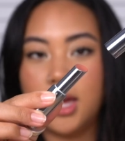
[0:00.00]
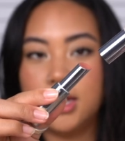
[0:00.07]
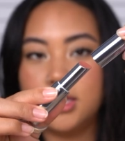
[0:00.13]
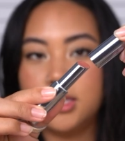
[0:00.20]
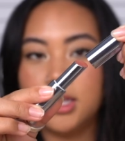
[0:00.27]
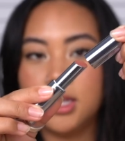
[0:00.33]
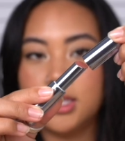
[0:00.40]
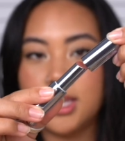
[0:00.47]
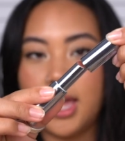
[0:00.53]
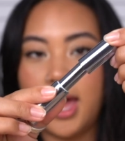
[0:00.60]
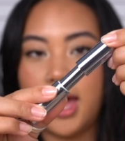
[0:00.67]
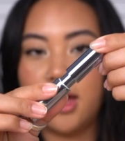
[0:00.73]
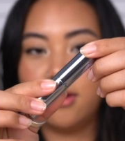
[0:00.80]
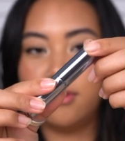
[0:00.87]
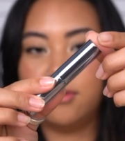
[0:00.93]
and it does
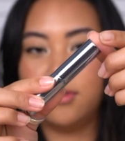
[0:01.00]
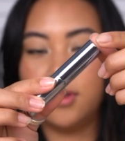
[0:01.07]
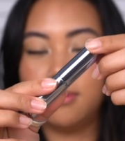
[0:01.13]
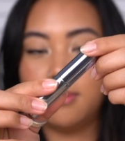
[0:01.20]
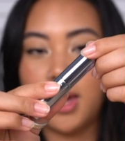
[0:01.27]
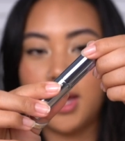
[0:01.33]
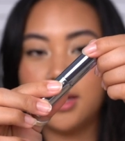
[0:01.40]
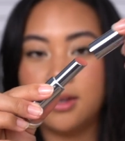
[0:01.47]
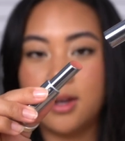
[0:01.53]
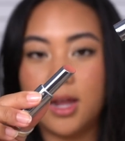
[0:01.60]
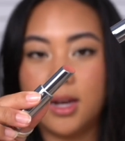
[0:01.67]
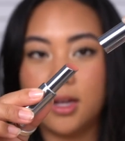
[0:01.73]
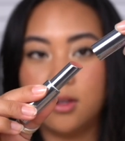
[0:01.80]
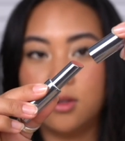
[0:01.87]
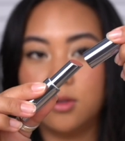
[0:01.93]
have a
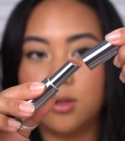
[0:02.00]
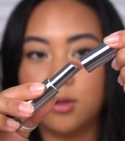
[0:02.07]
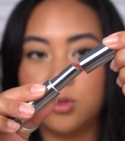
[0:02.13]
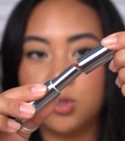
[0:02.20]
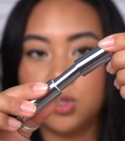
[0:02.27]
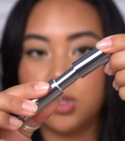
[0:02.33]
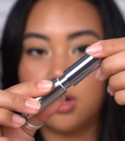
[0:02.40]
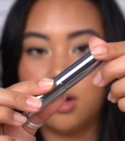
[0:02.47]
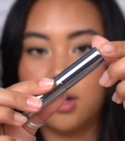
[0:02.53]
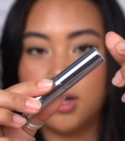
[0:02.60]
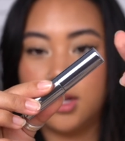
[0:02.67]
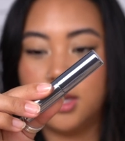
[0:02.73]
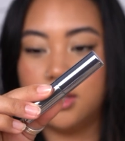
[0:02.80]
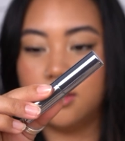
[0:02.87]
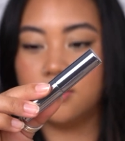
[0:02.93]
magnetic closure on
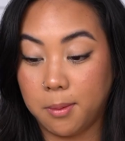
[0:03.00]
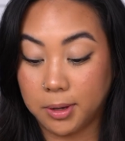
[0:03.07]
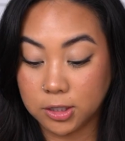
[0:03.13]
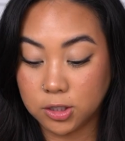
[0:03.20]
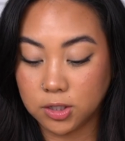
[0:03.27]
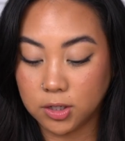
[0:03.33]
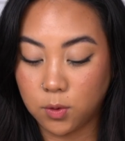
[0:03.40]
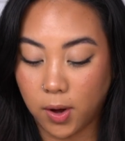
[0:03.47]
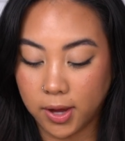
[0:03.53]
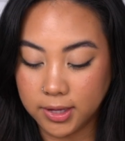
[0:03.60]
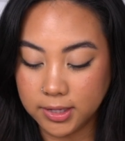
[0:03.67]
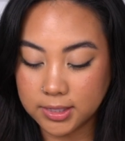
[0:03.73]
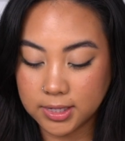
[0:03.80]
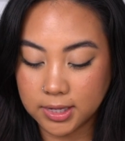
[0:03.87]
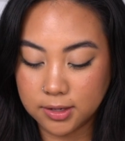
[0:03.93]
it. I'm actually quite
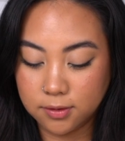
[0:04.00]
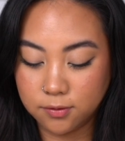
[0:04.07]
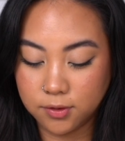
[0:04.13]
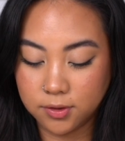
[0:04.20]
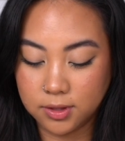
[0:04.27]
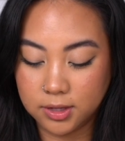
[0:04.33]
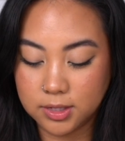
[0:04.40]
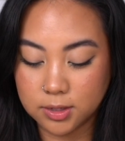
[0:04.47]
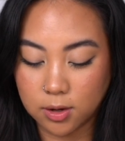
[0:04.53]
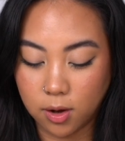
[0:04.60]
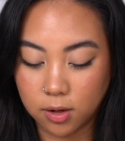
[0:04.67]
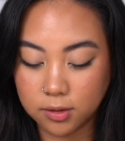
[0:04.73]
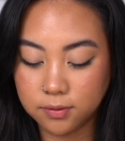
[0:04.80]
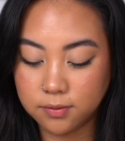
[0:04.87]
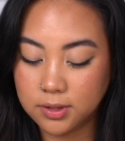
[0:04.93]
excited for these.
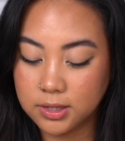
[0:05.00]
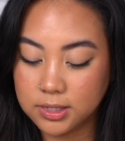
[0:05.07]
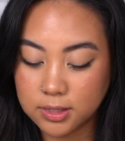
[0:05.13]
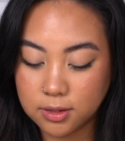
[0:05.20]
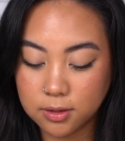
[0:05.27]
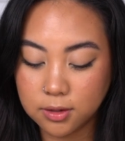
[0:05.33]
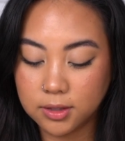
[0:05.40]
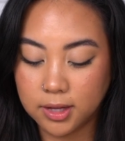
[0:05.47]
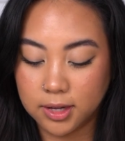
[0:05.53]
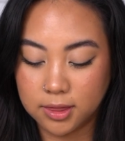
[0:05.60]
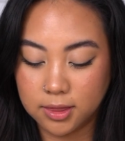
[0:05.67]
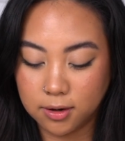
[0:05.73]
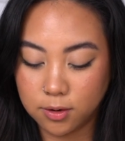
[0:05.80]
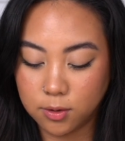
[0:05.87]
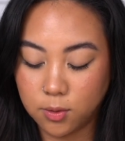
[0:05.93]
All of these look like
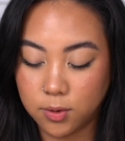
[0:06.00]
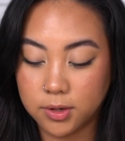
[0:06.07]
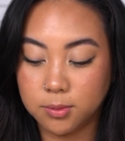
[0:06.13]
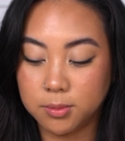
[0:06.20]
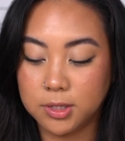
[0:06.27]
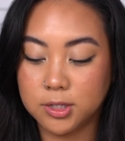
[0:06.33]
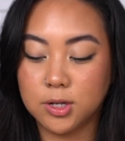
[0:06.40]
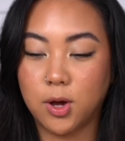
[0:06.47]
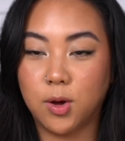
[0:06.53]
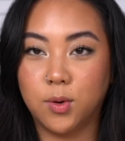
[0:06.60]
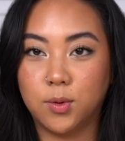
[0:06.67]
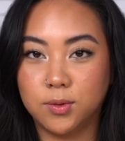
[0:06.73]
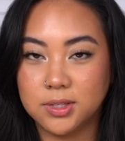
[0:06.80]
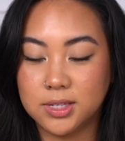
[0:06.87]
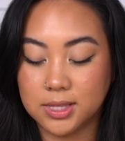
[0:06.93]
they're going to be
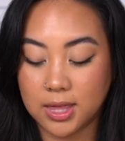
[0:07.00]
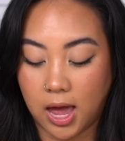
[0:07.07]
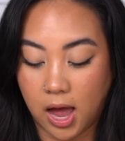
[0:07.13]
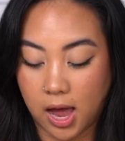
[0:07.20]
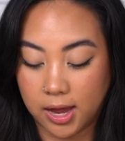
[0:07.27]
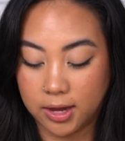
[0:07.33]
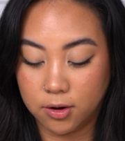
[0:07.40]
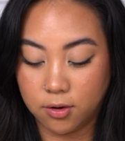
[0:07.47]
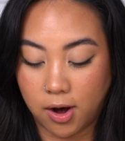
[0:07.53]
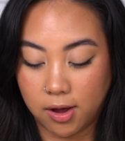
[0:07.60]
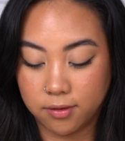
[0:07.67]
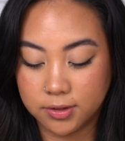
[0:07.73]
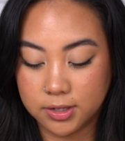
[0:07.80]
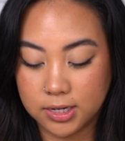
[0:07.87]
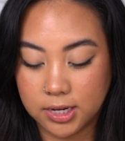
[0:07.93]
tones that I
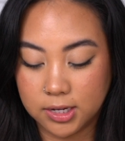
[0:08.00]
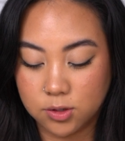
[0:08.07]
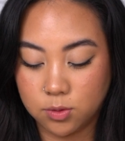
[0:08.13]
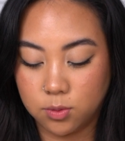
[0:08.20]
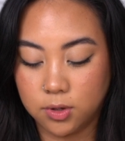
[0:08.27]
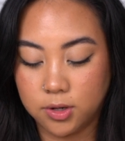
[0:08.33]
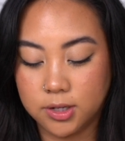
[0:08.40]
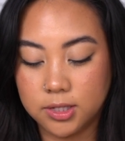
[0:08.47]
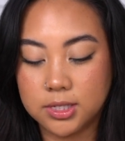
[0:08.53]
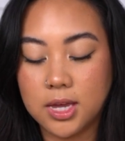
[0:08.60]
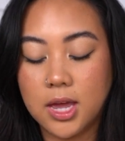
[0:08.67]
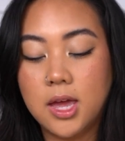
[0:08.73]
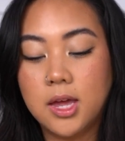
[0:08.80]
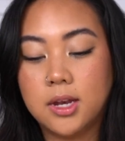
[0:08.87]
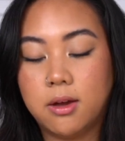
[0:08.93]
gravitate towards.
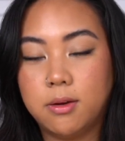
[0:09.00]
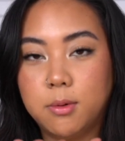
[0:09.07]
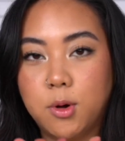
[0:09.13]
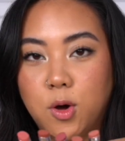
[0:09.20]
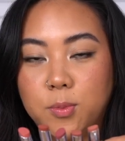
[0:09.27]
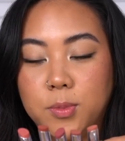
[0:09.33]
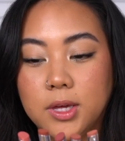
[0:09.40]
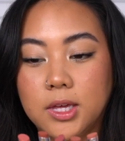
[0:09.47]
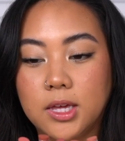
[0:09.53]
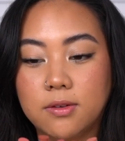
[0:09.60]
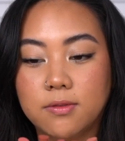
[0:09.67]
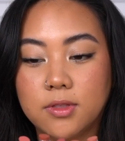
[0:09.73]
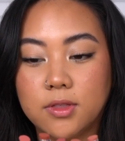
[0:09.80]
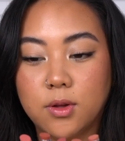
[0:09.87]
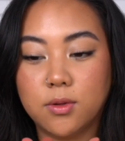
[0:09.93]
Now I'm hoping
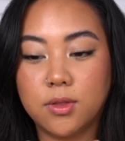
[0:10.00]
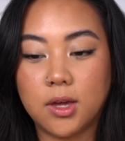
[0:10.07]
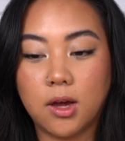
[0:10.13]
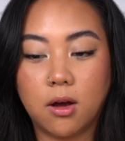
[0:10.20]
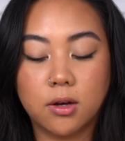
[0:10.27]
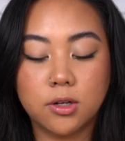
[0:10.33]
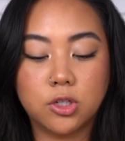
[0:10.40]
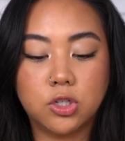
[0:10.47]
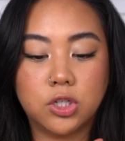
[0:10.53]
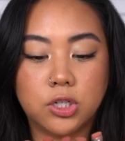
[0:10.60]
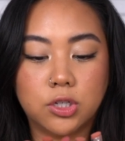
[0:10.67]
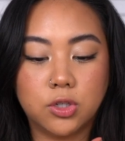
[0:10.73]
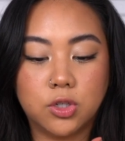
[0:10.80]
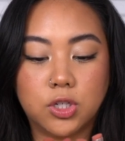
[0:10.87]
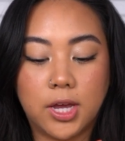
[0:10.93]
even though they are
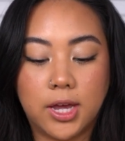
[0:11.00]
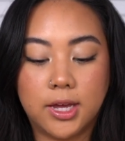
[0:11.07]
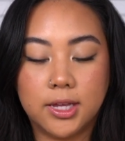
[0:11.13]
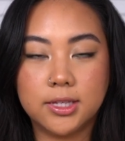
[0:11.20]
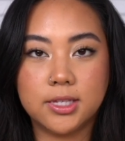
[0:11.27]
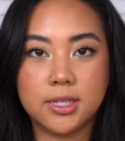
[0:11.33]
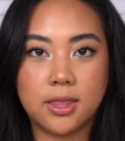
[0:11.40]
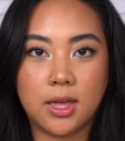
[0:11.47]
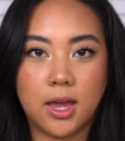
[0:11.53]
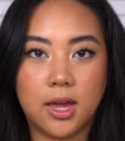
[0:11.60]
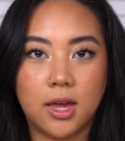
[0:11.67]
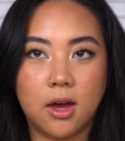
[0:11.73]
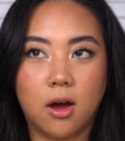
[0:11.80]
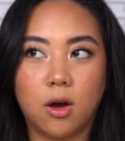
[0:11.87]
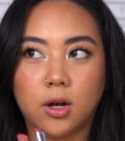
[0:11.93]
sheer shades,
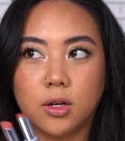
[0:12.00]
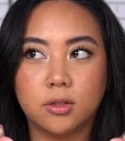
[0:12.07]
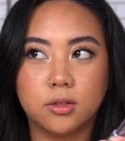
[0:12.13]
they are